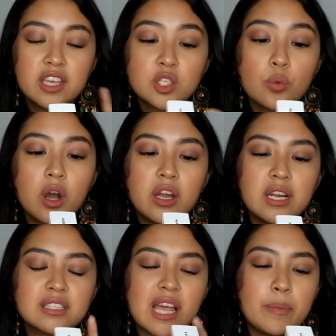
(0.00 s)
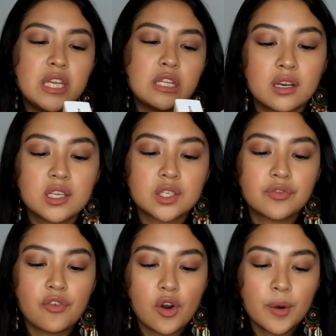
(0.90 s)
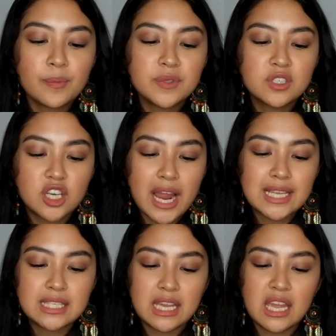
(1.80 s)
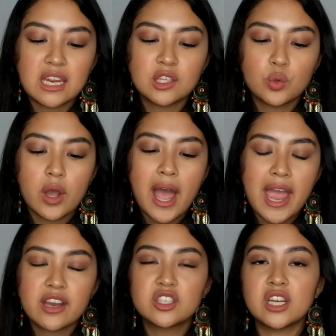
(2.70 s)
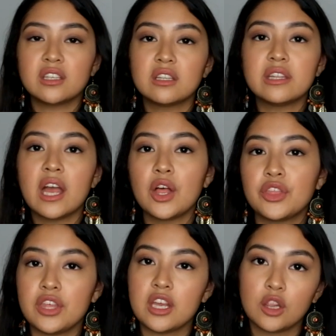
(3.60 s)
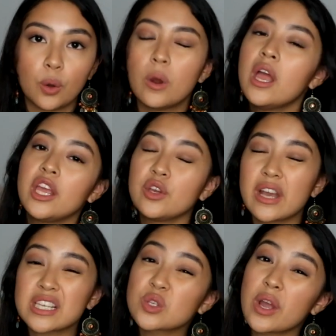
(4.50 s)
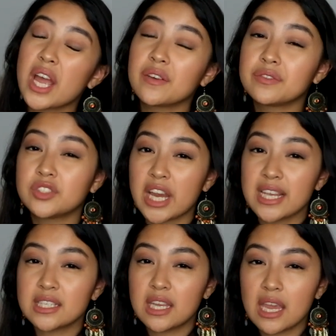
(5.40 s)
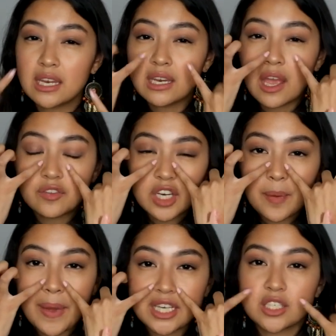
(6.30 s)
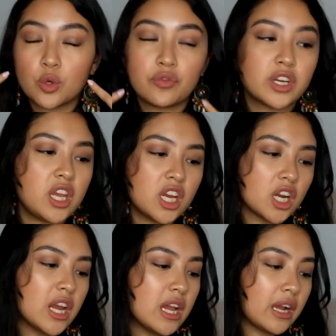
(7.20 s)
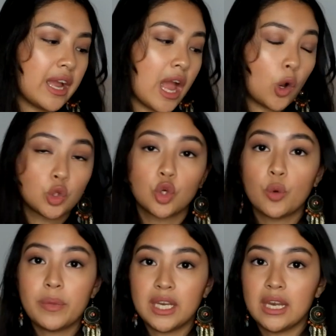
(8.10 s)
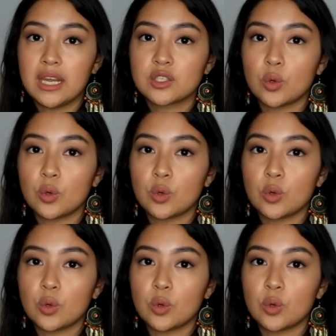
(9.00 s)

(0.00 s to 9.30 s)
This one, ang sabi ni, transforms dry skin into a hydrated, healthy glow. You guys know I have dry skin. I have dry patches over here. Kaya ko to binili.